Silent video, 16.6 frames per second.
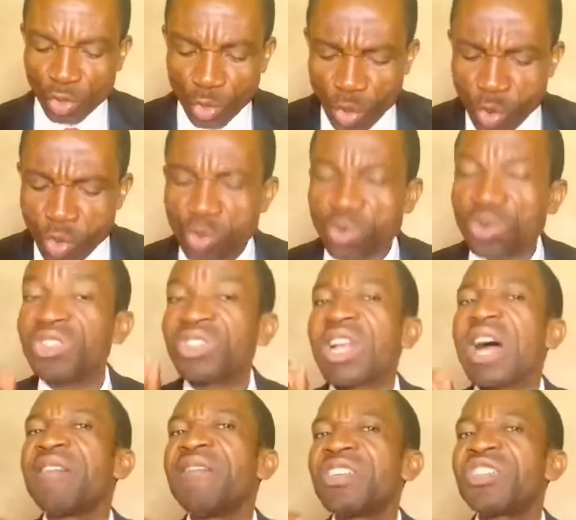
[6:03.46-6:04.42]
through
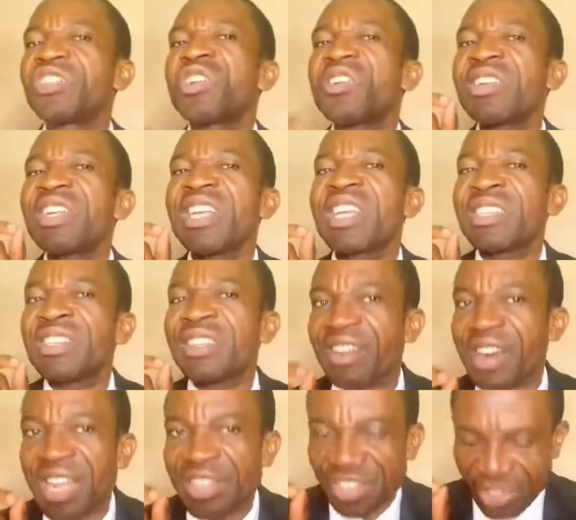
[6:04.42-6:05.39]
salvation in
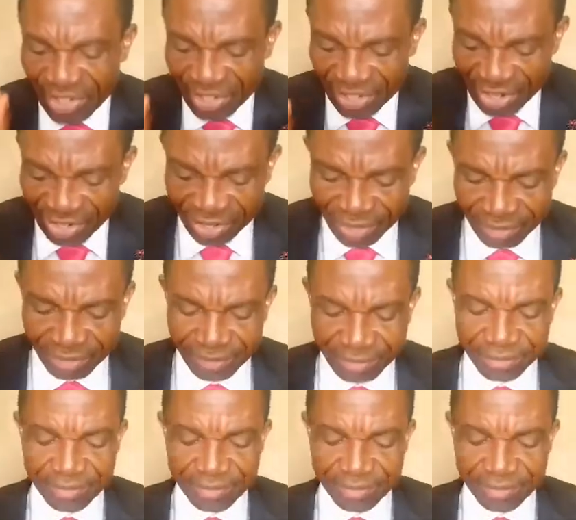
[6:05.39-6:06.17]
Christ Jesus.